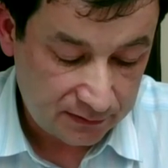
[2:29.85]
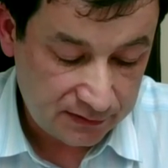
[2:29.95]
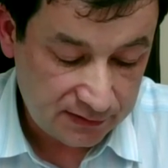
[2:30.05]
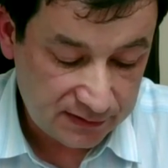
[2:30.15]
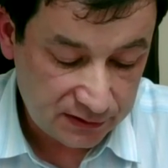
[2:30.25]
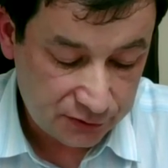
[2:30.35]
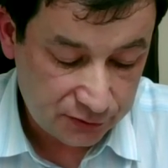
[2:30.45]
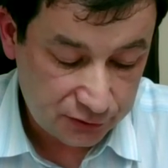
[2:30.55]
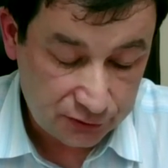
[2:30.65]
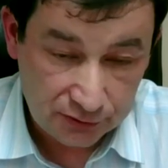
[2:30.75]
This
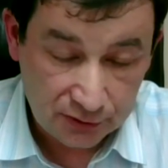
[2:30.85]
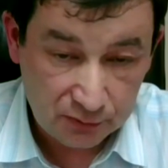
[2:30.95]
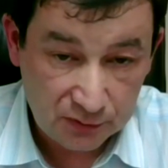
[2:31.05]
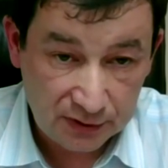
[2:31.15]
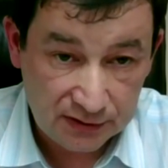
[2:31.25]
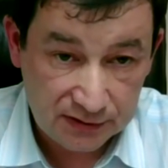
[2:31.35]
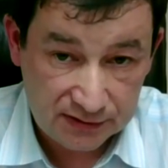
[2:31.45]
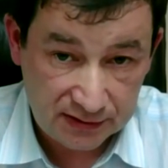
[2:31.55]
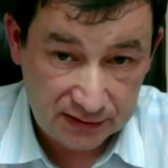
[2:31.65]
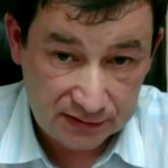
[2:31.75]
issue should not be
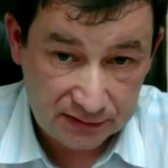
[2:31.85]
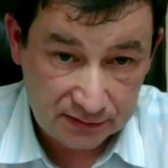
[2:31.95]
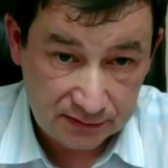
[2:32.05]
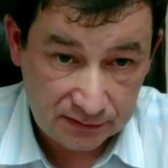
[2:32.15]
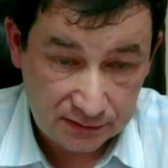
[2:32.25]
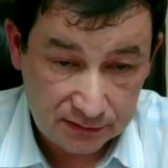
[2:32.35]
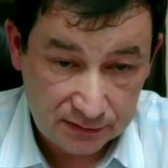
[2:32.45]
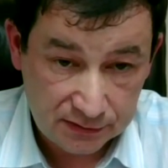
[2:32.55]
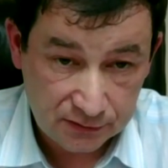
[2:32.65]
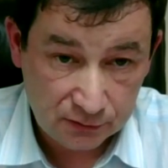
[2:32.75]
politicized.
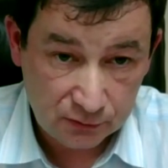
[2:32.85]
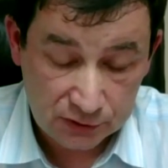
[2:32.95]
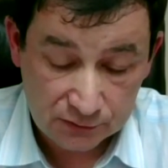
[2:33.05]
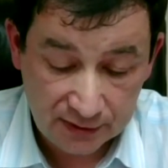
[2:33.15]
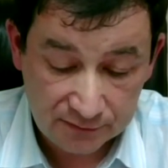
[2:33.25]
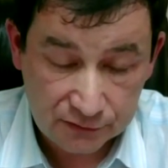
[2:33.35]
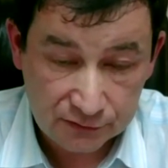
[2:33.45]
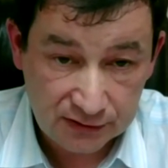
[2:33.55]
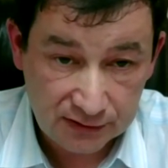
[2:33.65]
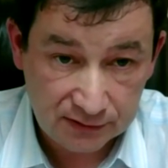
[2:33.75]
So what we have
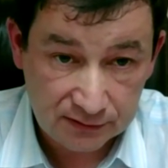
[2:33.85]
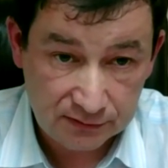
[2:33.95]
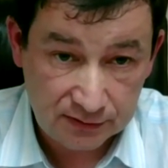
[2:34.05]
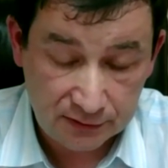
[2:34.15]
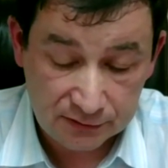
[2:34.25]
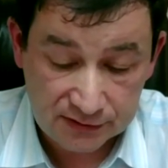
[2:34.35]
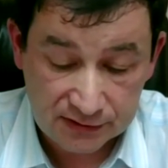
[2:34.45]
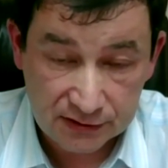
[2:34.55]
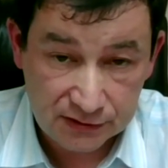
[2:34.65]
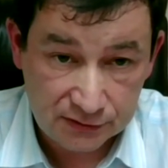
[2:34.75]
today, our
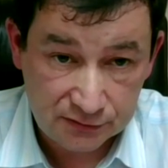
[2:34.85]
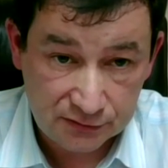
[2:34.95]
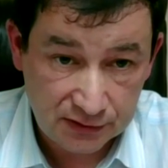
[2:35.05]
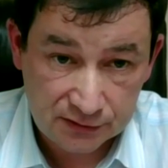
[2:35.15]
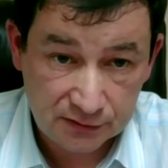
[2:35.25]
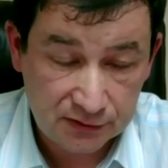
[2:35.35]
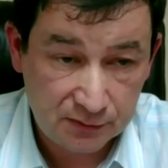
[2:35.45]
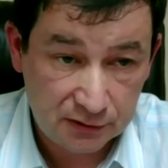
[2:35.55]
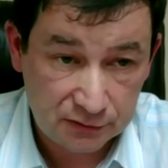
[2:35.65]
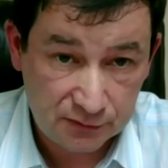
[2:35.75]
discussions today, is not
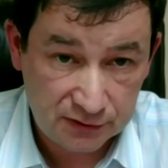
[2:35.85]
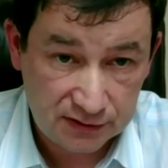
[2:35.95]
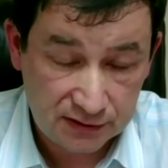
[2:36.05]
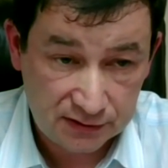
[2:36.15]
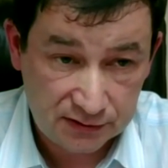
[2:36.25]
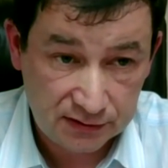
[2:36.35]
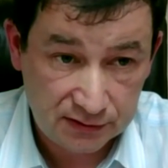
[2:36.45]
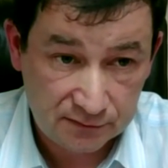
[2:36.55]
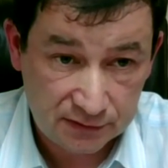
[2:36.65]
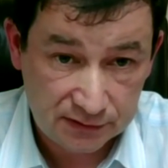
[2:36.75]
about humanitarian
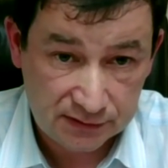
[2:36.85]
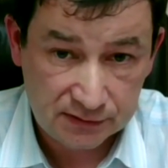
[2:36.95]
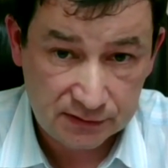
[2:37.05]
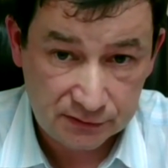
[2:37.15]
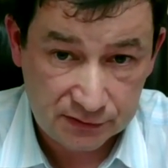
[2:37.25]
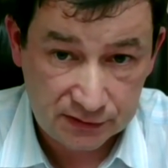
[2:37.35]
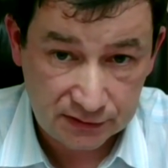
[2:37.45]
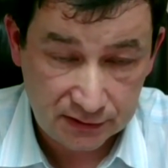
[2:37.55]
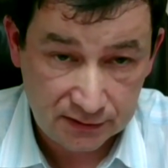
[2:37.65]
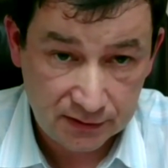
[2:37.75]
deliveries to
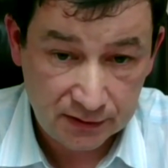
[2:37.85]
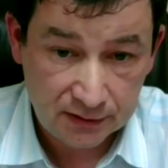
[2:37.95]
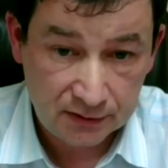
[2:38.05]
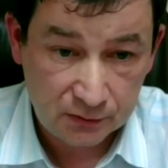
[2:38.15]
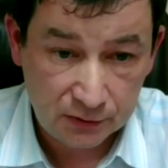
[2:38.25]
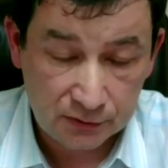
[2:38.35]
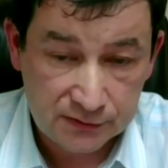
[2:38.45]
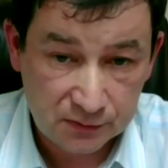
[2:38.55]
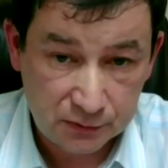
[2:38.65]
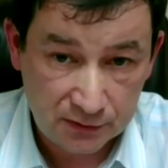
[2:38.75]
Syria. We all
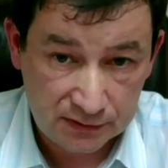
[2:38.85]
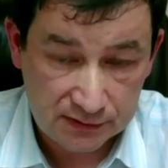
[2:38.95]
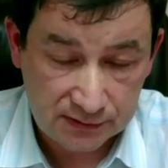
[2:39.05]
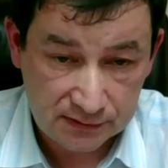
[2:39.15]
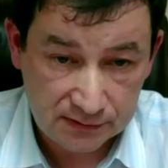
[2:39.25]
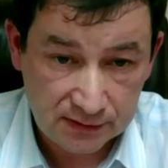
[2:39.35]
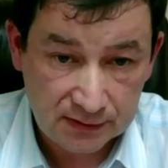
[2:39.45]
support this.